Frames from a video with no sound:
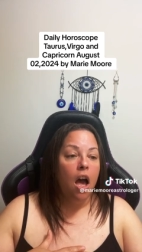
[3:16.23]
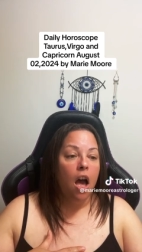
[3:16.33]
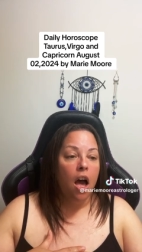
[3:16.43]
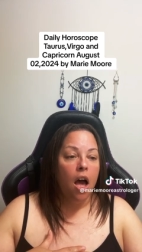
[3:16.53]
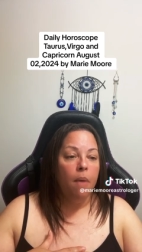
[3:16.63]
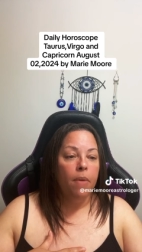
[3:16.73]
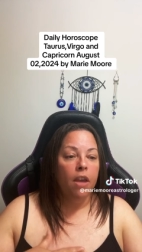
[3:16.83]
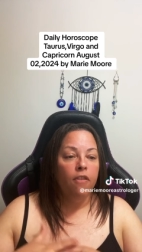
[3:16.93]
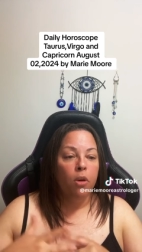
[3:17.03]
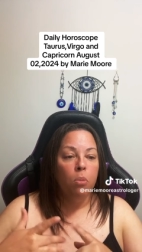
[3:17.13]
um,
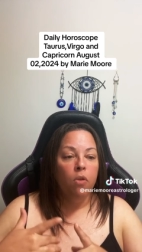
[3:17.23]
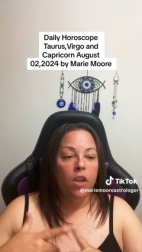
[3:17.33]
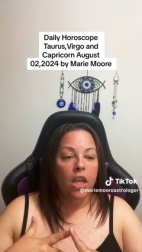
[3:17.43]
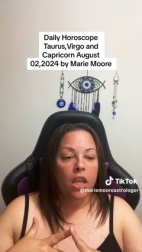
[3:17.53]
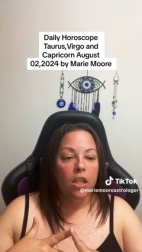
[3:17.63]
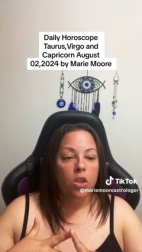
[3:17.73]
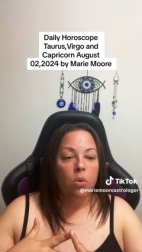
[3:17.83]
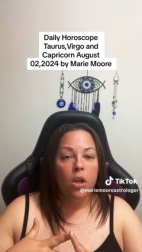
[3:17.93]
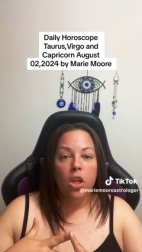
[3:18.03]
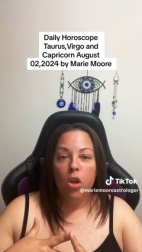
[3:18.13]
if you're moving into
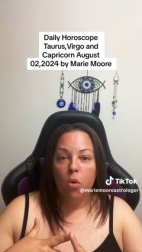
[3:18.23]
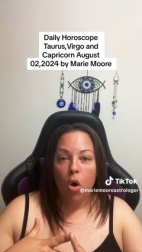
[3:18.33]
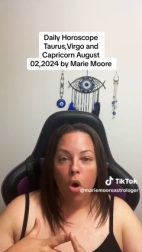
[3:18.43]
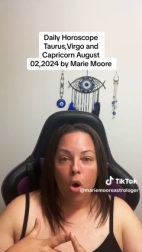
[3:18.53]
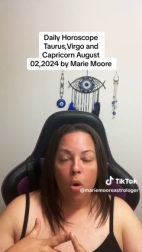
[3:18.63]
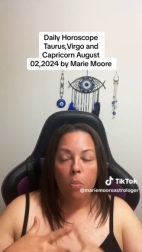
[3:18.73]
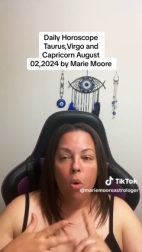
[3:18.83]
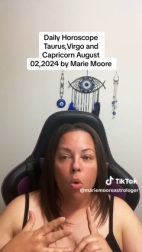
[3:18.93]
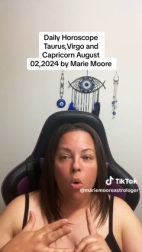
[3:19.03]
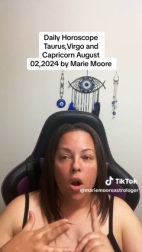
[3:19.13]
a new home
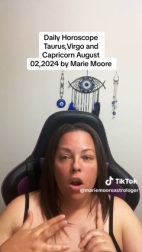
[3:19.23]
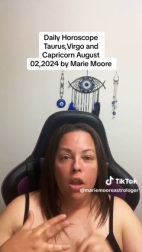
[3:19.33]
or